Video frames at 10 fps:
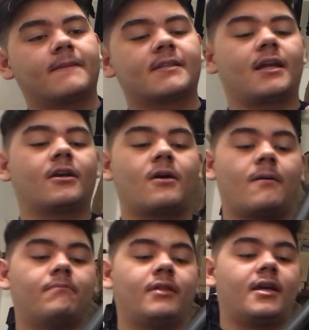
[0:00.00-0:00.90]
It's kind of
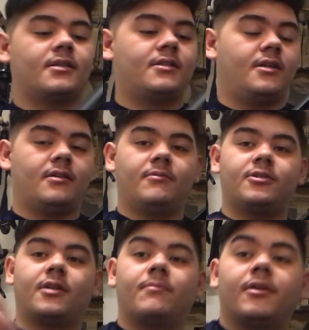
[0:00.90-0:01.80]
complex. Here, let me
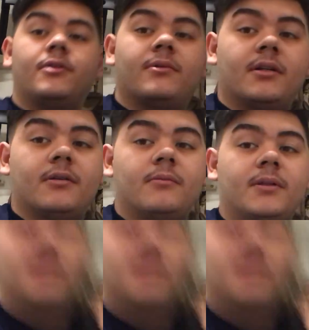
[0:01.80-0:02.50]
try to bring you in a little